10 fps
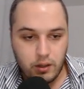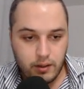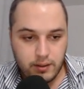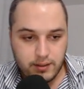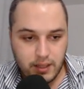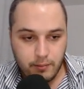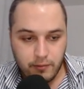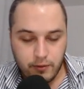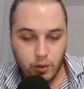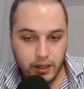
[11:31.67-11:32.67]
same
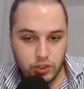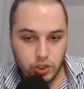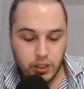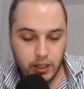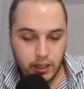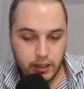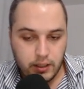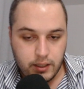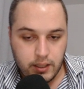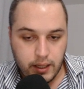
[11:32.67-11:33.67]
view actually, and
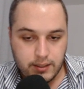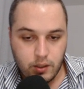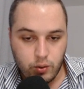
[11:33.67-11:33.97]
it has